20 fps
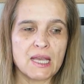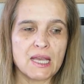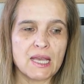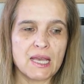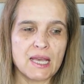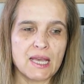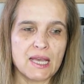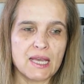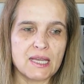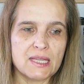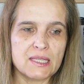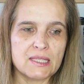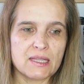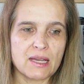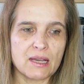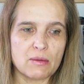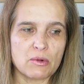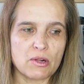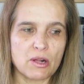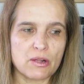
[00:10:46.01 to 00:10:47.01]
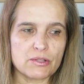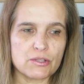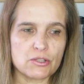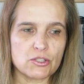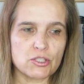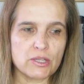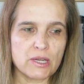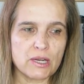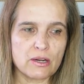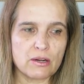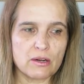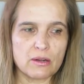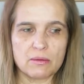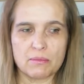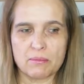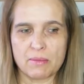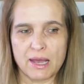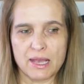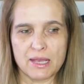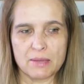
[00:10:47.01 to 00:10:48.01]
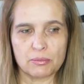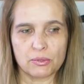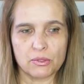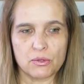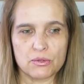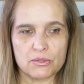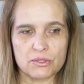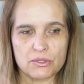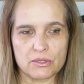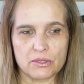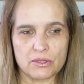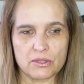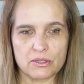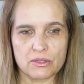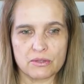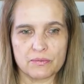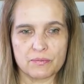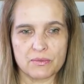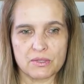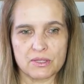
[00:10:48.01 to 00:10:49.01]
And I will also share my Prusa